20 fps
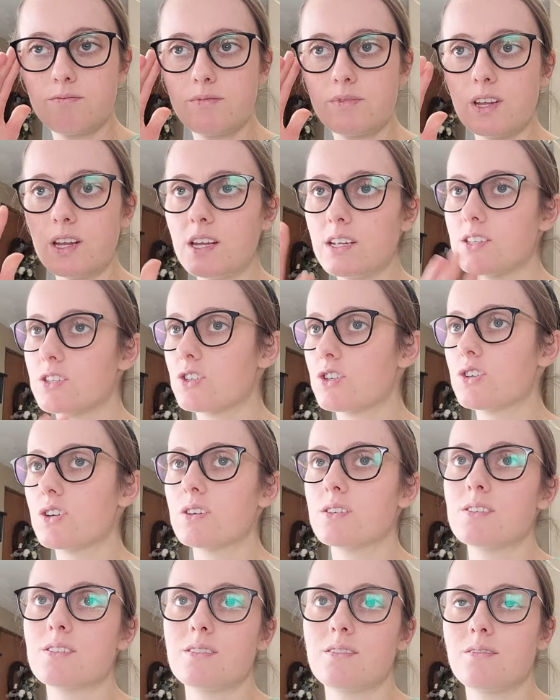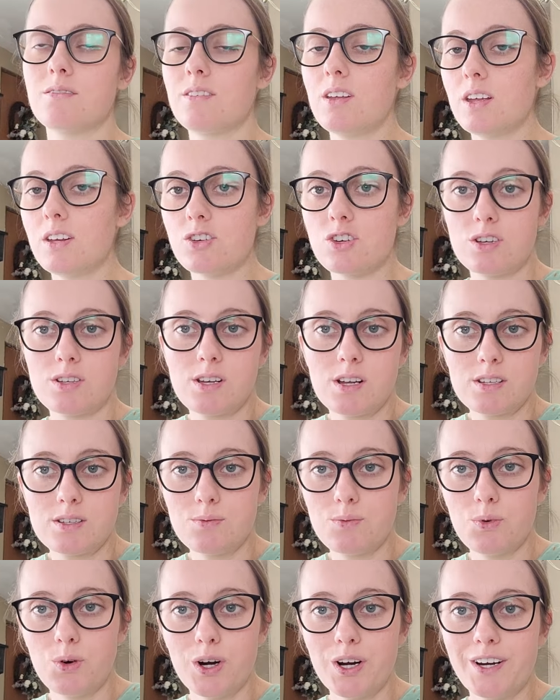it just
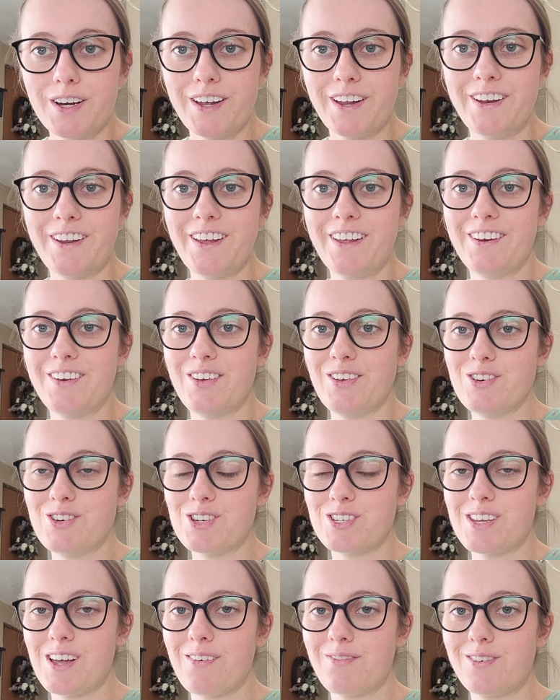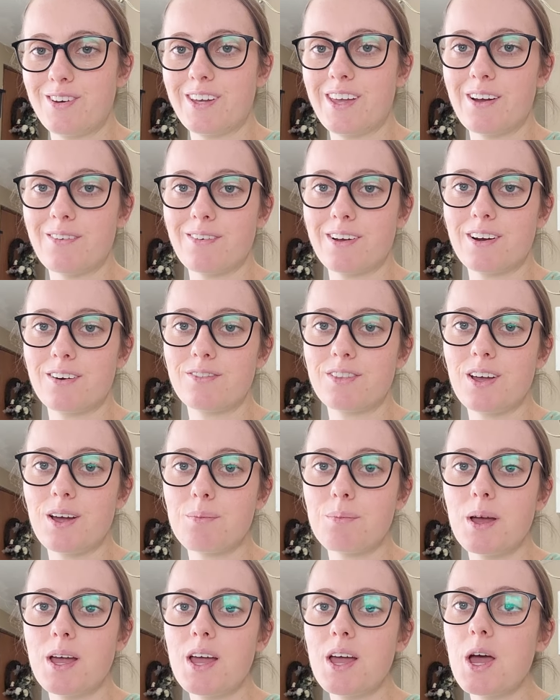doesn't work and then you just have to get rid of
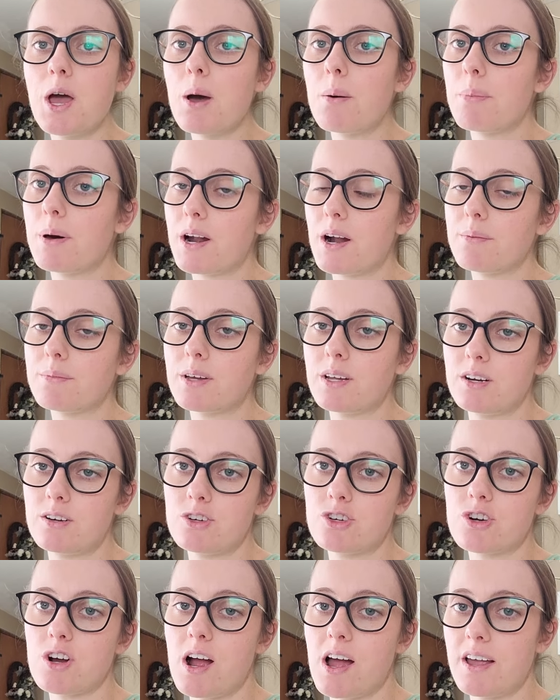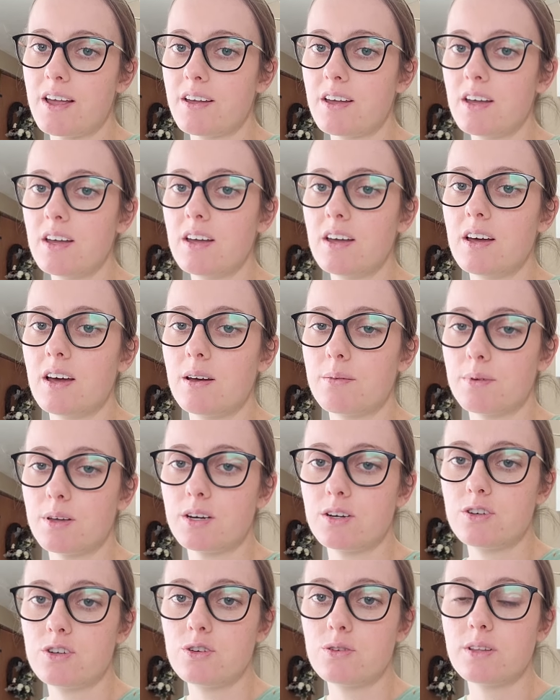them. But I'm gonna try. I'm
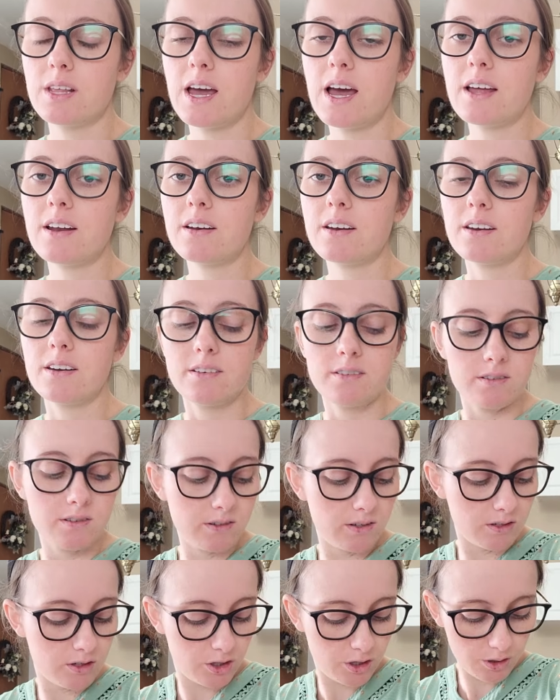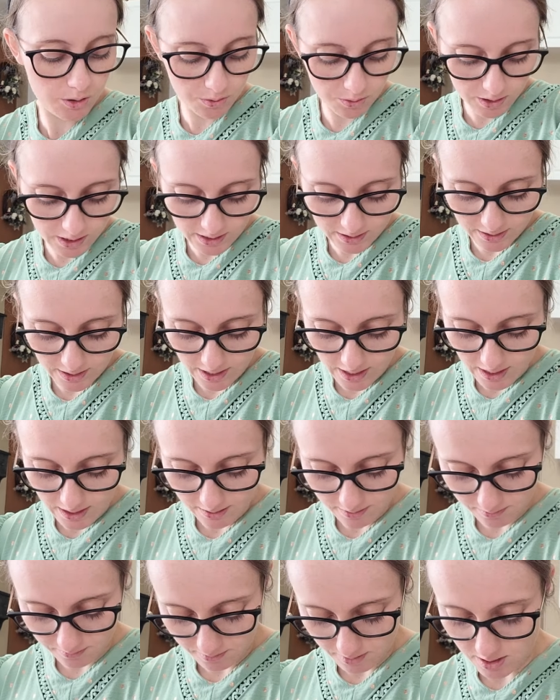gonna do that too, and
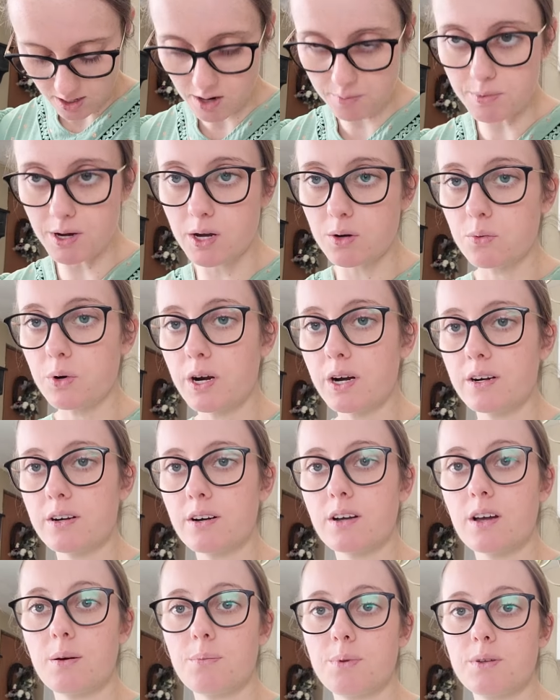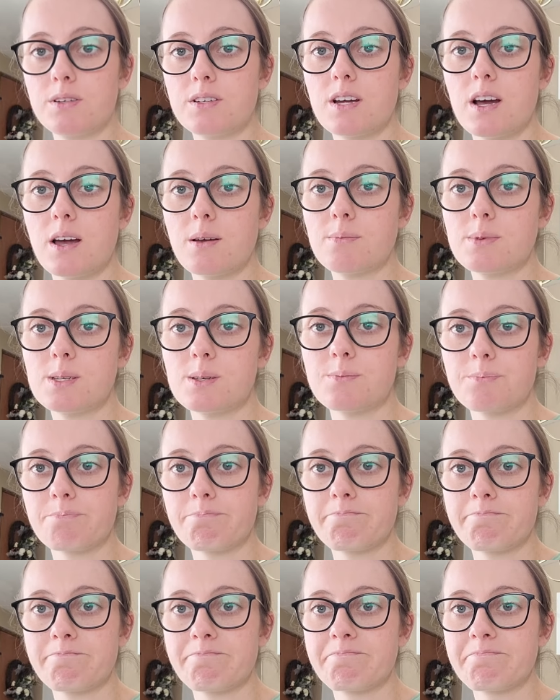then I might wear it a couple of times
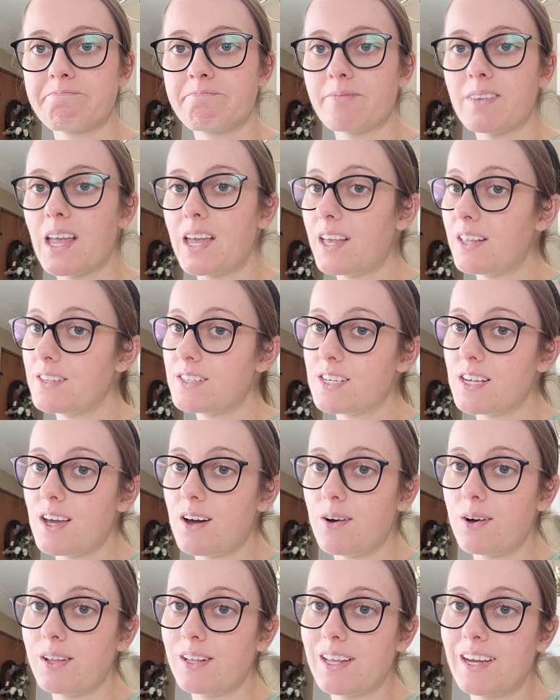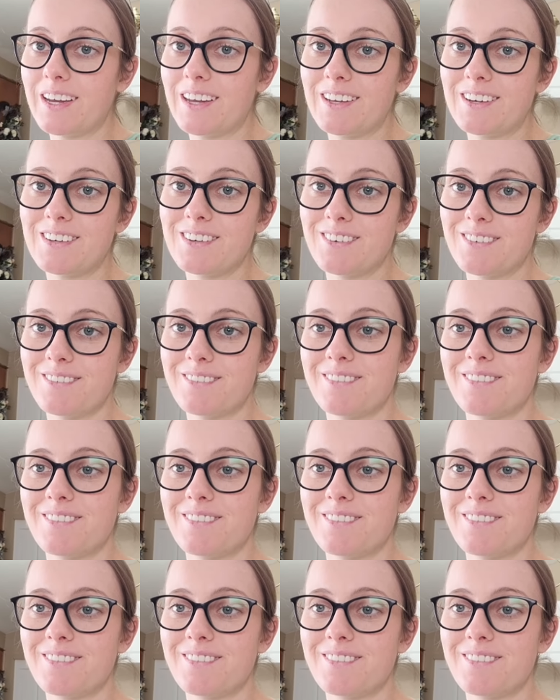and see how I like it.